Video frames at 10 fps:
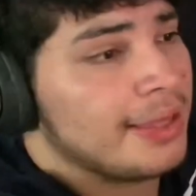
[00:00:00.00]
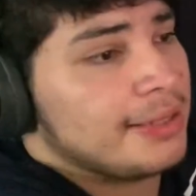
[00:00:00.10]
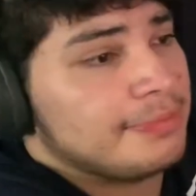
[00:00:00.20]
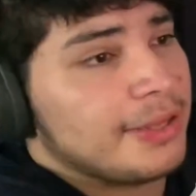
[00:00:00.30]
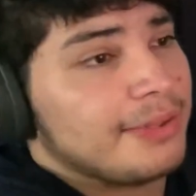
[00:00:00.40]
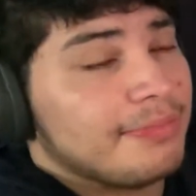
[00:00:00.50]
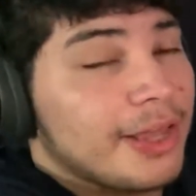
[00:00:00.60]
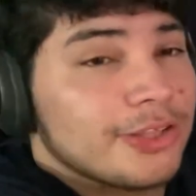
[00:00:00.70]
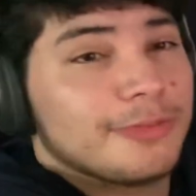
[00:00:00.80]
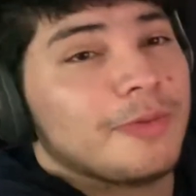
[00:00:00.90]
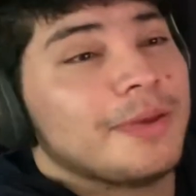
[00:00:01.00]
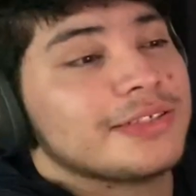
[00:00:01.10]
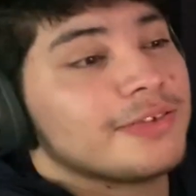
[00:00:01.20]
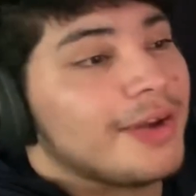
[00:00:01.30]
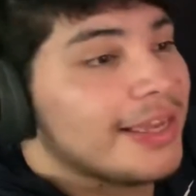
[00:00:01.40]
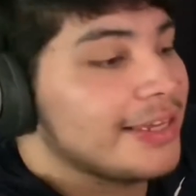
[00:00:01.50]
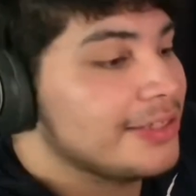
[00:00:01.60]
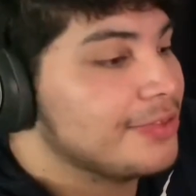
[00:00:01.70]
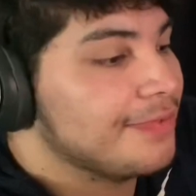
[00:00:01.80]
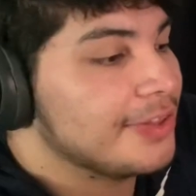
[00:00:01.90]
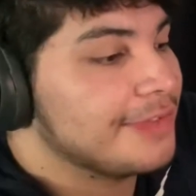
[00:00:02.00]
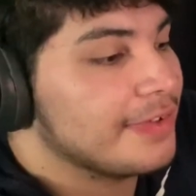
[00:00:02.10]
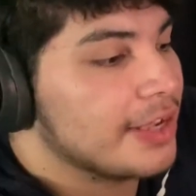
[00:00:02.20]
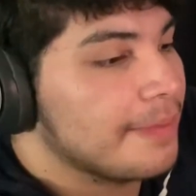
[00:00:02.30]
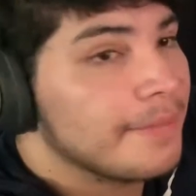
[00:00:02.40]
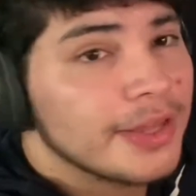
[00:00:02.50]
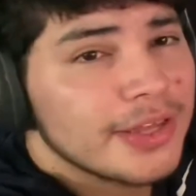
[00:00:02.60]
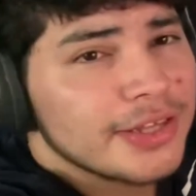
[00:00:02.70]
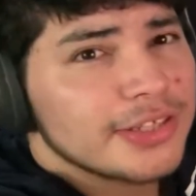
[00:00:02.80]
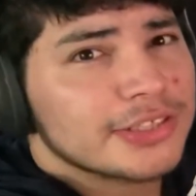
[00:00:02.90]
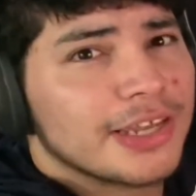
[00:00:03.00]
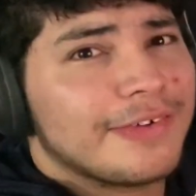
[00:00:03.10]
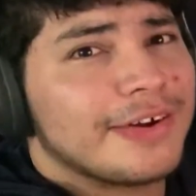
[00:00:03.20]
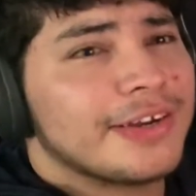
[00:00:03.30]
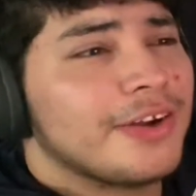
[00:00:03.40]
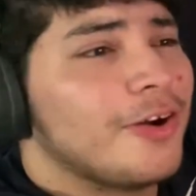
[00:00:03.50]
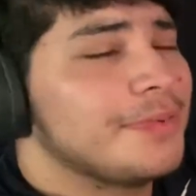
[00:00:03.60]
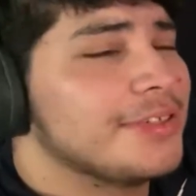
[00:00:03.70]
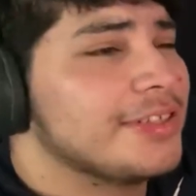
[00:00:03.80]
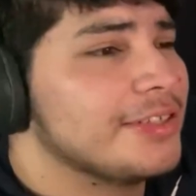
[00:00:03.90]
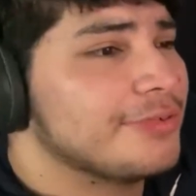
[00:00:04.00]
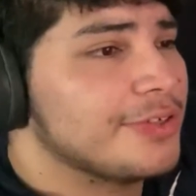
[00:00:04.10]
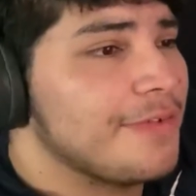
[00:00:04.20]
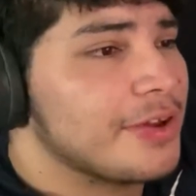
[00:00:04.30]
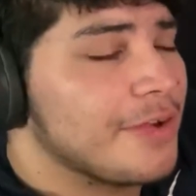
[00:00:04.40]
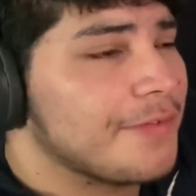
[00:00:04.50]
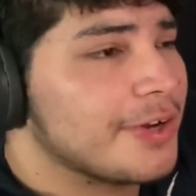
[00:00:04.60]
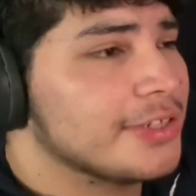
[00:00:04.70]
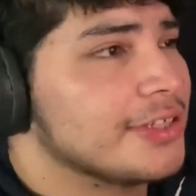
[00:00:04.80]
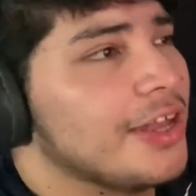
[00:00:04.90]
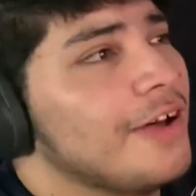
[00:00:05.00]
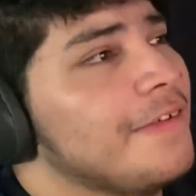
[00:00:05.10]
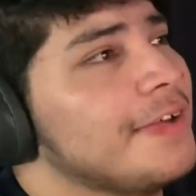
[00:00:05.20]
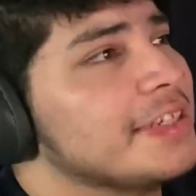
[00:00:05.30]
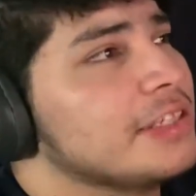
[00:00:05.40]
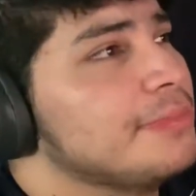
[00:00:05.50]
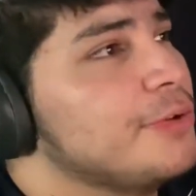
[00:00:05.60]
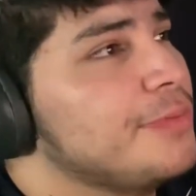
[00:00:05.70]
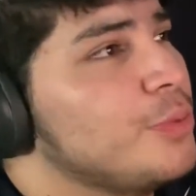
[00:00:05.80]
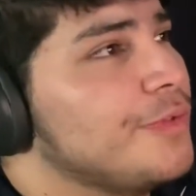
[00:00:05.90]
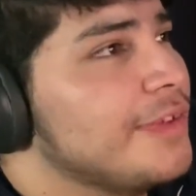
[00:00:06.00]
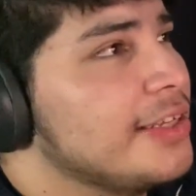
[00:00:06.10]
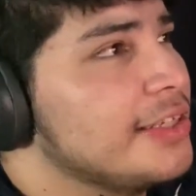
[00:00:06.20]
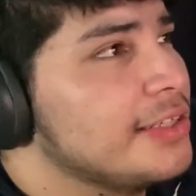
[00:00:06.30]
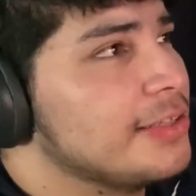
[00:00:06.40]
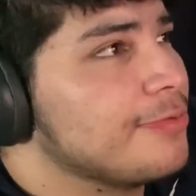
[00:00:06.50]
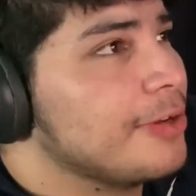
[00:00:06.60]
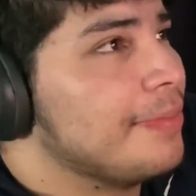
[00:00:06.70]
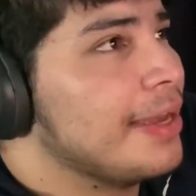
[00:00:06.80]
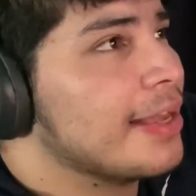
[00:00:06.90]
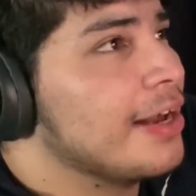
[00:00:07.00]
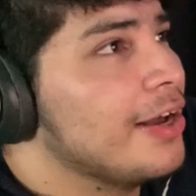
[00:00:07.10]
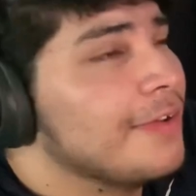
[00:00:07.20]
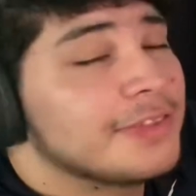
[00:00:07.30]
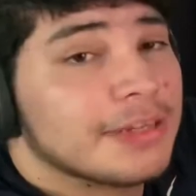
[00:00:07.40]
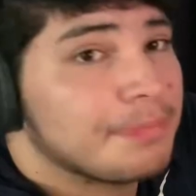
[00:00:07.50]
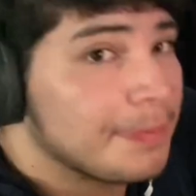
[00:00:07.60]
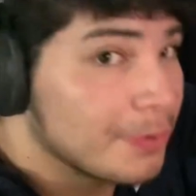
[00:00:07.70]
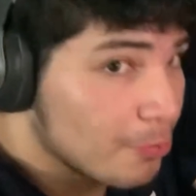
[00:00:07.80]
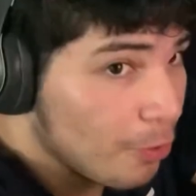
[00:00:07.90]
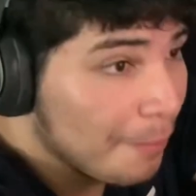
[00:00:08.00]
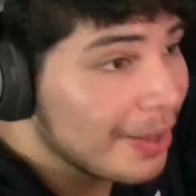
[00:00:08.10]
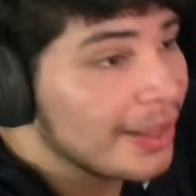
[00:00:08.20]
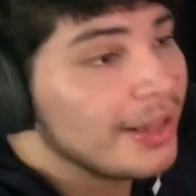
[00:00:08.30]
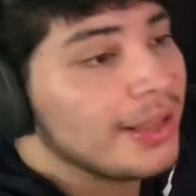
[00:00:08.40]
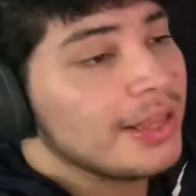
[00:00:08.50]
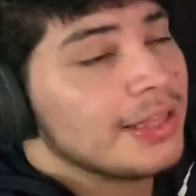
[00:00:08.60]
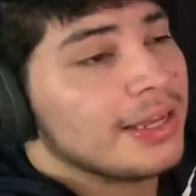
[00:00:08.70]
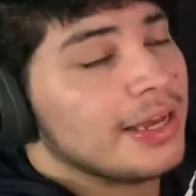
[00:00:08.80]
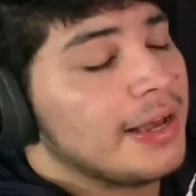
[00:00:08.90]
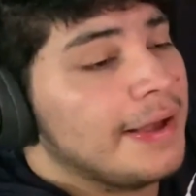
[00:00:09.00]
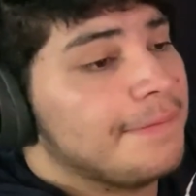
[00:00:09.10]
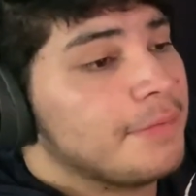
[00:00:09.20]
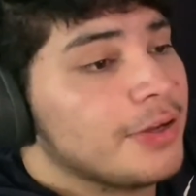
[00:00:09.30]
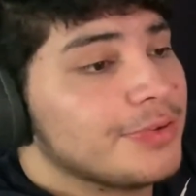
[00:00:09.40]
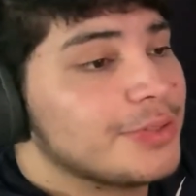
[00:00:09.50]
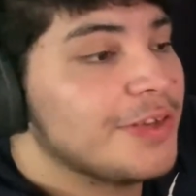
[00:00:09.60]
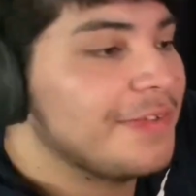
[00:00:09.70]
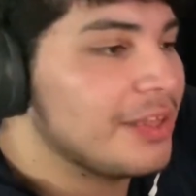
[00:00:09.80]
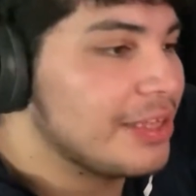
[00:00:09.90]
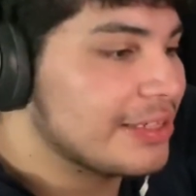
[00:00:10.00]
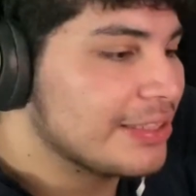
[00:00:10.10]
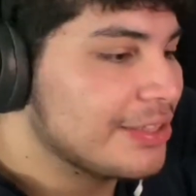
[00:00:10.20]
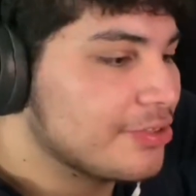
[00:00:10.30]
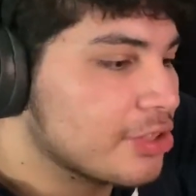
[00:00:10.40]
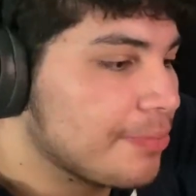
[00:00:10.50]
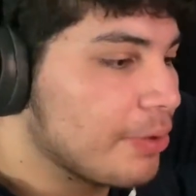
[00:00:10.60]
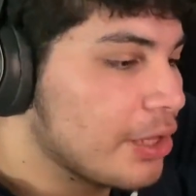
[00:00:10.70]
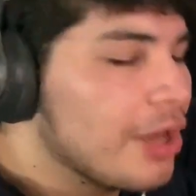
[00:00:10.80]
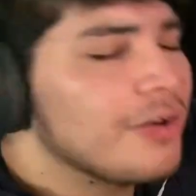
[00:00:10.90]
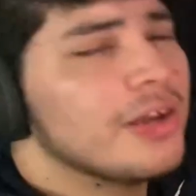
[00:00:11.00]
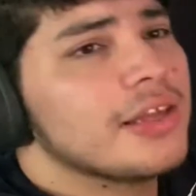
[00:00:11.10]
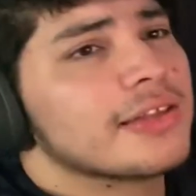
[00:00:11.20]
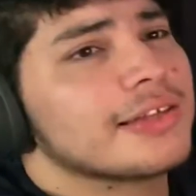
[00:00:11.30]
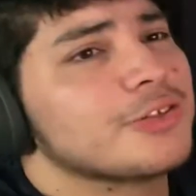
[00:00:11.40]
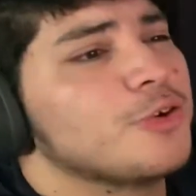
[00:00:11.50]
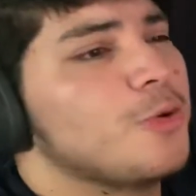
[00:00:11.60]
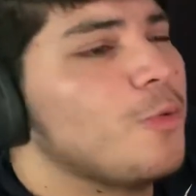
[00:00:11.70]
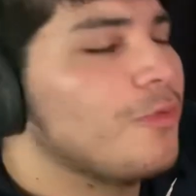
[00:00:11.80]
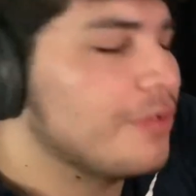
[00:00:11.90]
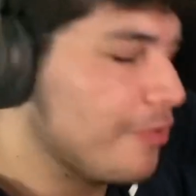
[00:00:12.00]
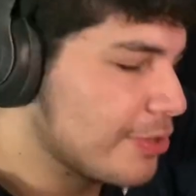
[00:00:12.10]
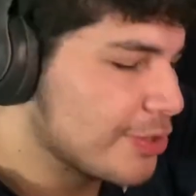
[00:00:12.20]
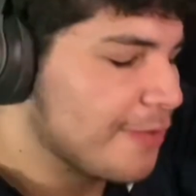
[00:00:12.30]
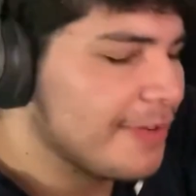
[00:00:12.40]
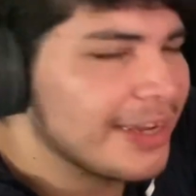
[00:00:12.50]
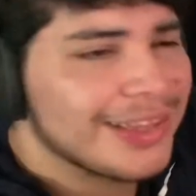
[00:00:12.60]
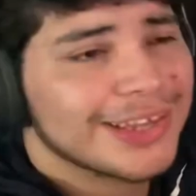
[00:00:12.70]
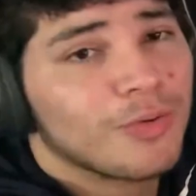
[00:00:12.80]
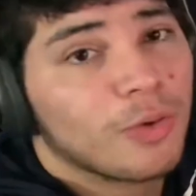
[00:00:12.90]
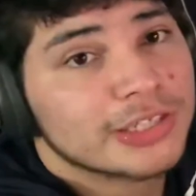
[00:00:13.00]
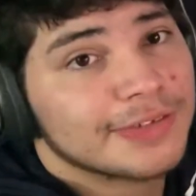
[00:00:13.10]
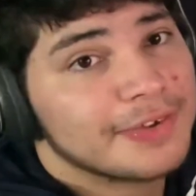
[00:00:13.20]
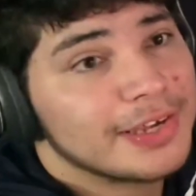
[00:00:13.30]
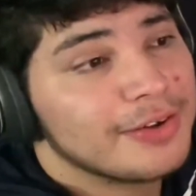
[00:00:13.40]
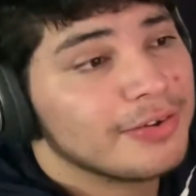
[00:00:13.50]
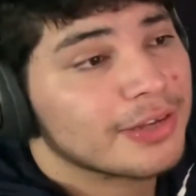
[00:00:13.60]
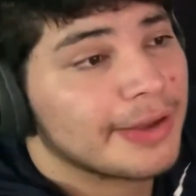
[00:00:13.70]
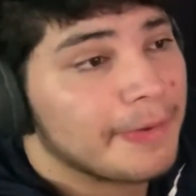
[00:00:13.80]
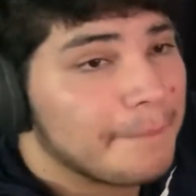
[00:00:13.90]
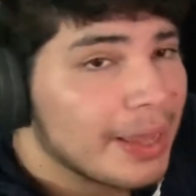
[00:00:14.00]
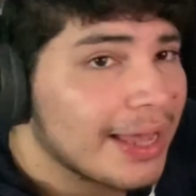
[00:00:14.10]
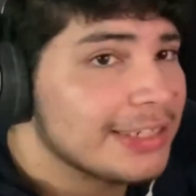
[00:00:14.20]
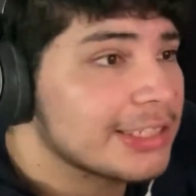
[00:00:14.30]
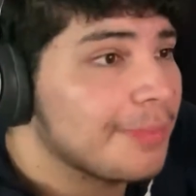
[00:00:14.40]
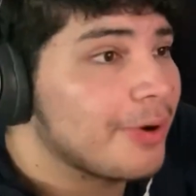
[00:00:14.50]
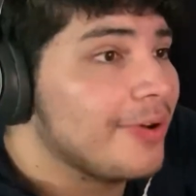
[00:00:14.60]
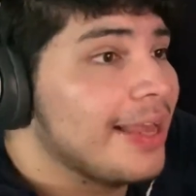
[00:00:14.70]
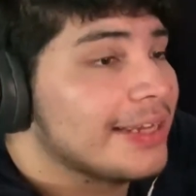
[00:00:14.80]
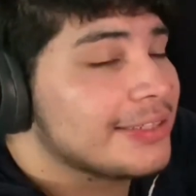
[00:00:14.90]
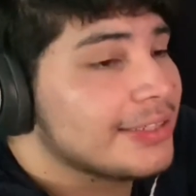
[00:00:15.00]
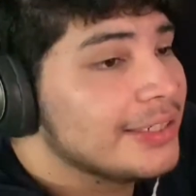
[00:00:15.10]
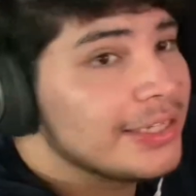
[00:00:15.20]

But I'll do my best at what I can do for this video. So everyone, hope you've seen the review video first of S M M Movie's remake of Chef Pee Pee the Robot. Um, well, the review video link is in the description below. Click the original video link, watch the video, comment back, check out my reaction.